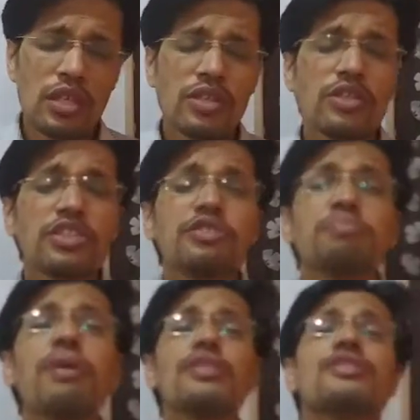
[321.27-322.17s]
the
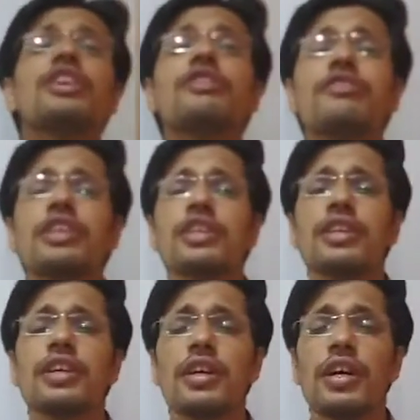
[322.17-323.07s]
response that we,
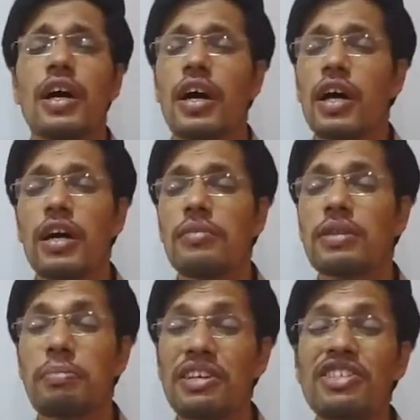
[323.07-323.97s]

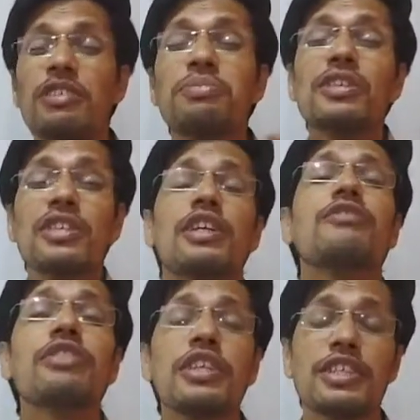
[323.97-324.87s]
the perception that
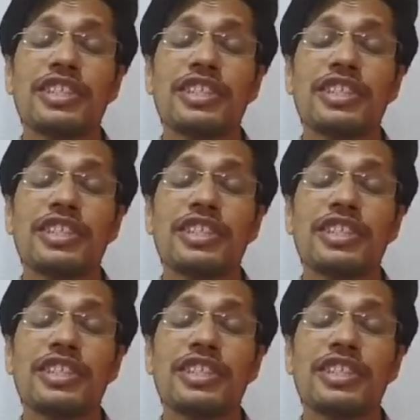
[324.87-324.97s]
we